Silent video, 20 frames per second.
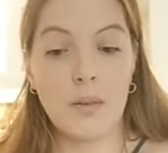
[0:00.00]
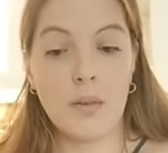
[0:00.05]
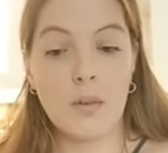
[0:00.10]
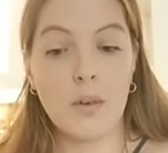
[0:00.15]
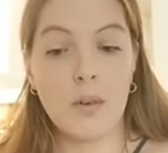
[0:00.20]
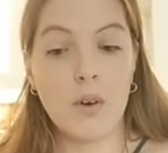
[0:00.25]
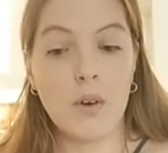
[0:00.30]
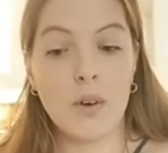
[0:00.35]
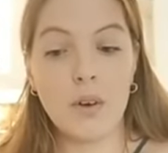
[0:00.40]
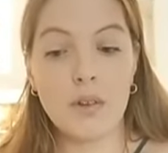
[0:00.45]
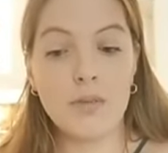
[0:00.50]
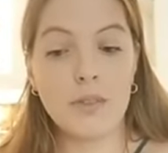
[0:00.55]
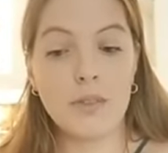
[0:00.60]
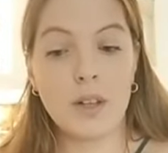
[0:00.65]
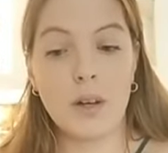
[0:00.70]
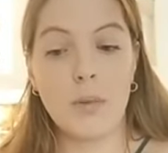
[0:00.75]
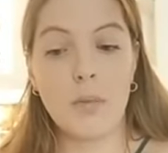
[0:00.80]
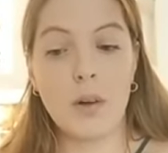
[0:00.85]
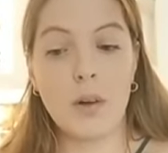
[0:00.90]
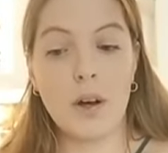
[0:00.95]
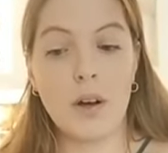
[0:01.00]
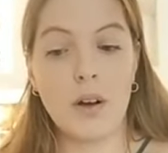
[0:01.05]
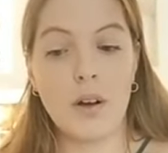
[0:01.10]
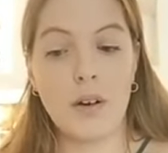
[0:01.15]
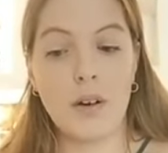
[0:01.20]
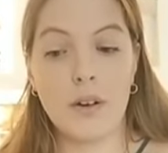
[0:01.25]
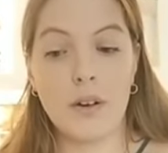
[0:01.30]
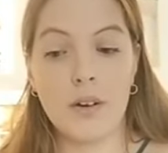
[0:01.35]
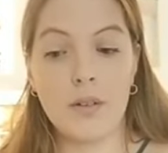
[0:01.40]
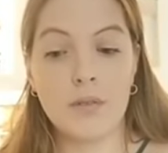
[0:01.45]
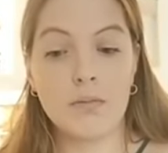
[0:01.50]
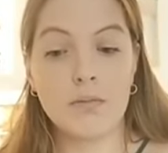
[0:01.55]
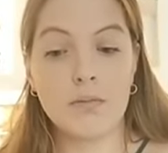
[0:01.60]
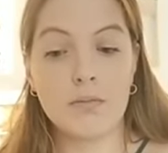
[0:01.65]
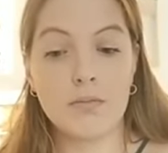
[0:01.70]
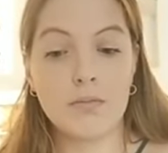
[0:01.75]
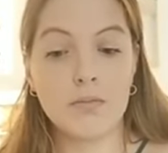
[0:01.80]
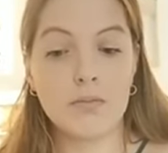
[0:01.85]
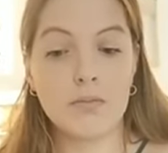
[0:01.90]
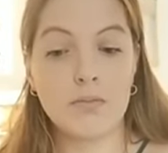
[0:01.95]
All of them are
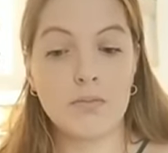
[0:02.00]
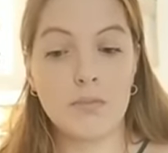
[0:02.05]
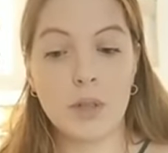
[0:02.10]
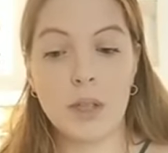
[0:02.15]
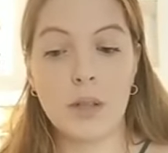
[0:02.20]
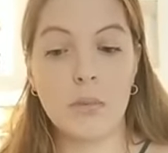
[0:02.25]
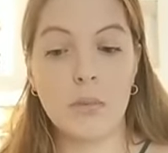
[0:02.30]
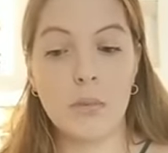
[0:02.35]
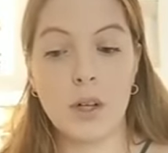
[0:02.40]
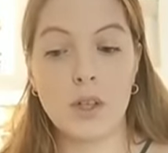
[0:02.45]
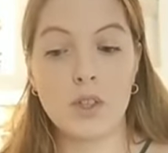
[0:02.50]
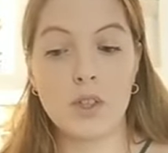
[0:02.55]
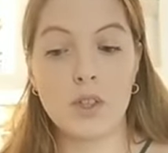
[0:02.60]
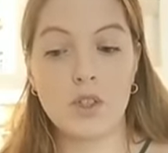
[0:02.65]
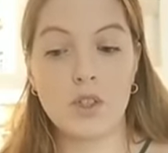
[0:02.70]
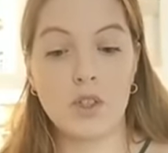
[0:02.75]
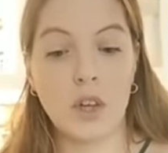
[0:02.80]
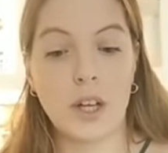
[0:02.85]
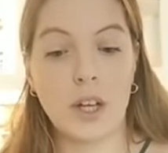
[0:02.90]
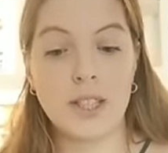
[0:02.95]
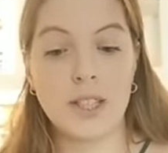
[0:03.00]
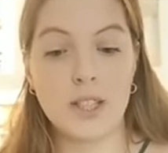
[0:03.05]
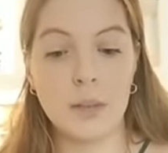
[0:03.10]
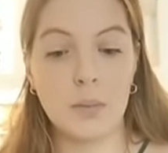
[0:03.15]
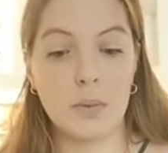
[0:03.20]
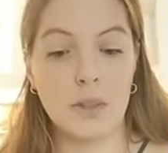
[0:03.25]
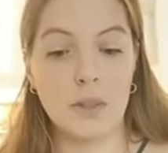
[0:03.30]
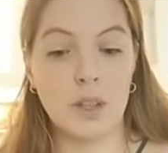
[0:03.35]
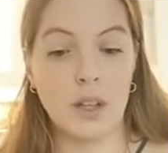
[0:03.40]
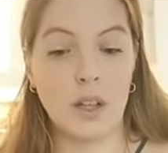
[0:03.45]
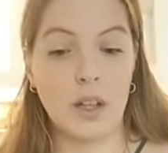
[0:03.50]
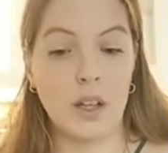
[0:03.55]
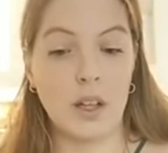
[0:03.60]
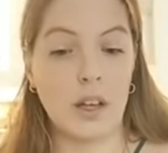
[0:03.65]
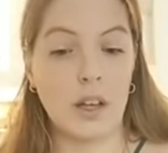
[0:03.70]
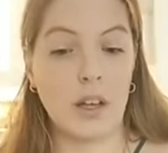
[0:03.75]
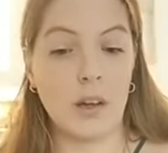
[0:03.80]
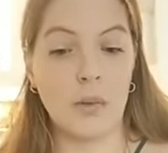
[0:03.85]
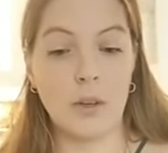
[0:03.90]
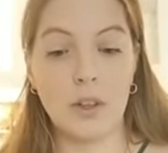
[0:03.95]
pretty much accepting,
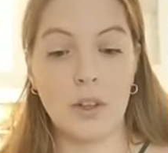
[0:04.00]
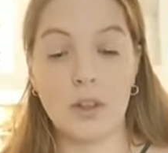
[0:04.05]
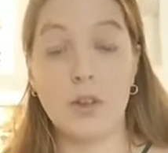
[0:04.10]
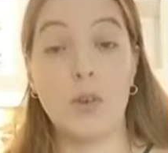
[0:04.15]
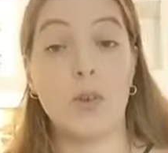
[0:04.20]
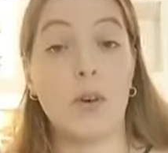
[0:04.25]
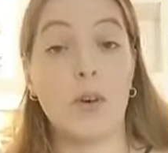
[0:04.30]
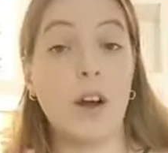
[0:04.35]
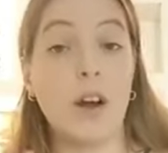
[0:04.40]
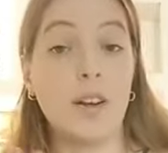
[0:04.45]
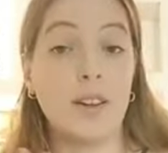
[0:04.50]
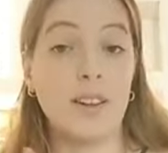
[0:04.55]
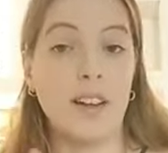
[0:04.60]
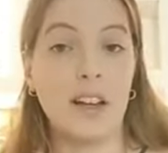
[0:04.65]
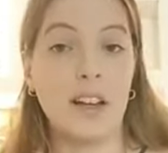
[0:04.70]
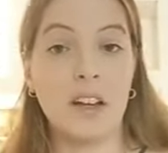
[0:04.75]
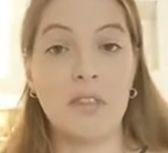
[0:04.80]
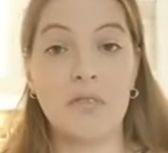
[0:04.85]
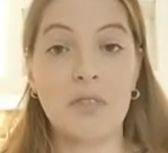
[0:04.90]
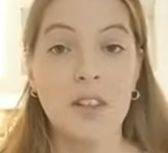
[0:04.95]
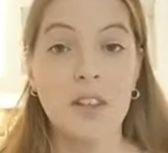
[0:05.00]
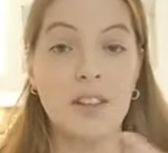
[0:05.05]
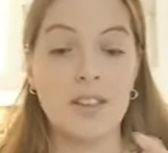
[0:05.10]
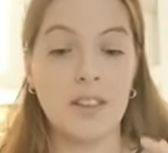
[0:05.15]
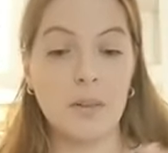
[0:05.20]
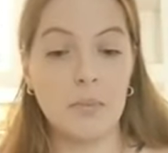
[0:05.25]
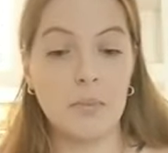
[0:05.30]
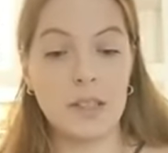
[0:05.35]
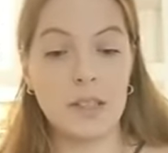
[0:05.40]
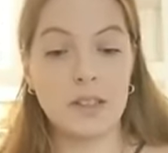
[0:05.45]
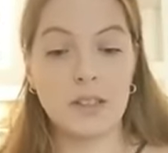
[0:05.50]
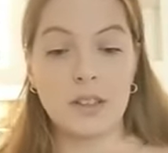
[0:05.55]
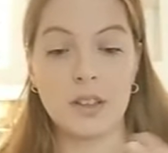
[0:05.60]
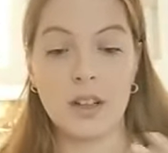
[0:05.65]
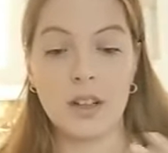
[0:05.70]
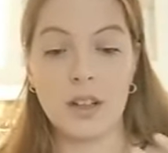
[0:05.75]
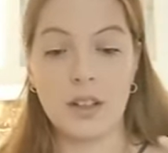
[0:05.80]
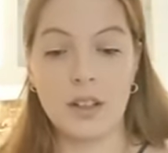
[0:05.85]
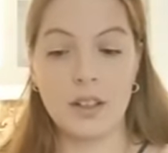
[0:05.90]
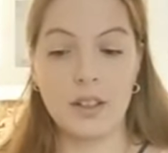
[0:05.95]
cards like Visa,
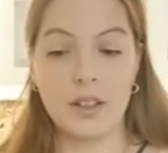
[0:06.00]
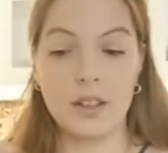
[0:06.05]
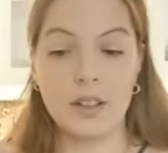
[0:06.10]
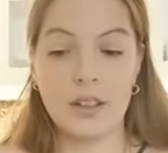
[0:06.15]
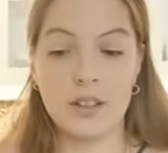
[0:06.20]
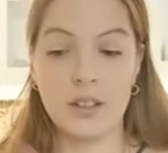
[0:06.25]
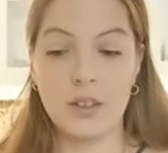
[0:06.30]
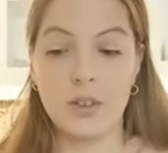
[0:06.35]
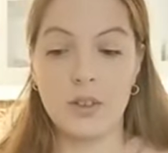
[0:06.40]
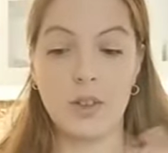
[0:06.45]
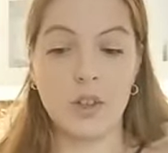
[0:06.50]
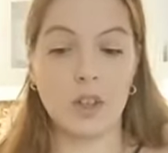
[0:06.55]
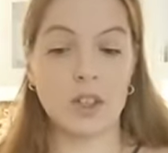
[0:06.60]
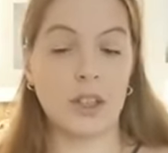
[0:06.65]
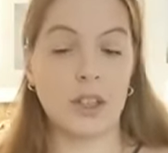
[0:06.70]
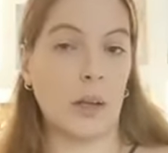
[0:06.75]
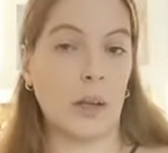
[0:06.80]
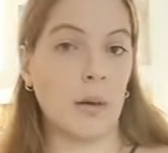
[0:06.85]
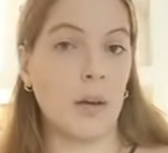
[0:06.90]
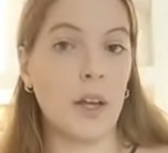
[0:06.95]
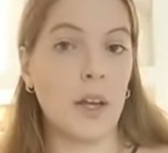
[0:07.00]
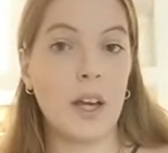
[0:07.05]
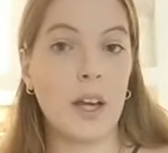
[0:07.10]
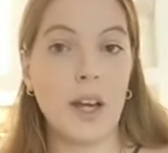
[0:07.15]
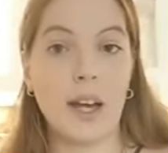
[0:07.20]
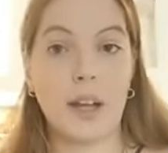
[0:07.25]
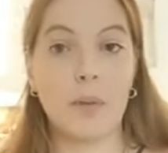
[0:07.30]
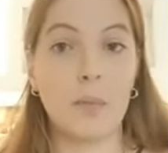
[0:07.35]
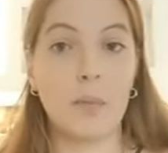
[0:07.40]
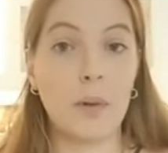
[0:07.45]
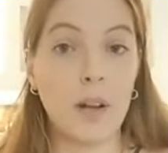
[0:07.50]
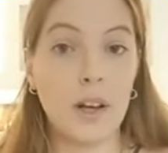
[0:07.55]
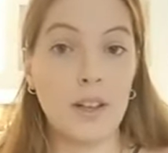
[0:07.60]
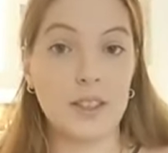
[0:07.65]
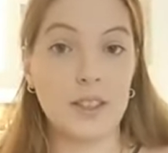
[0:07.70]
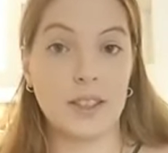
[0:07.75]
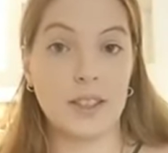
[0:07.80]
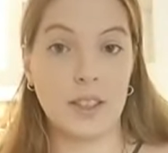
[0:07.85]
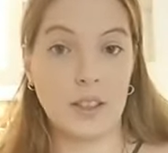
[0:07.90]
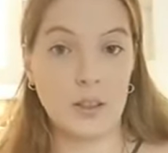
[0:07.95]
MasterCard, Xerox, and
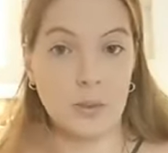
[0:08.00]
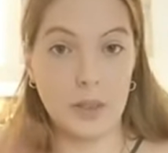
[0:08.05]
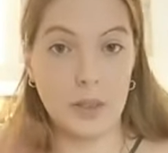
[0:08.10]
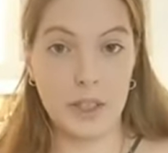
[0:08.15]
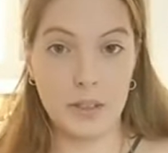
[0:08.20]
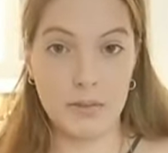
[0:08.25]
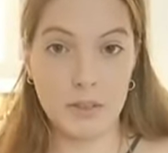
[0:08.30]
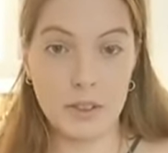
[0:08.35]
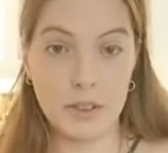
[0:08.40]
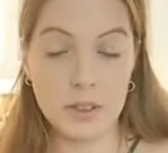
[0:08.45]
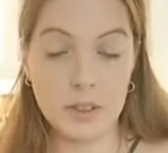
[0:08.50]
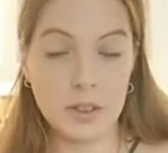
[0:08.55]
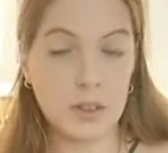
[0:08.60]
Plus, and whatever.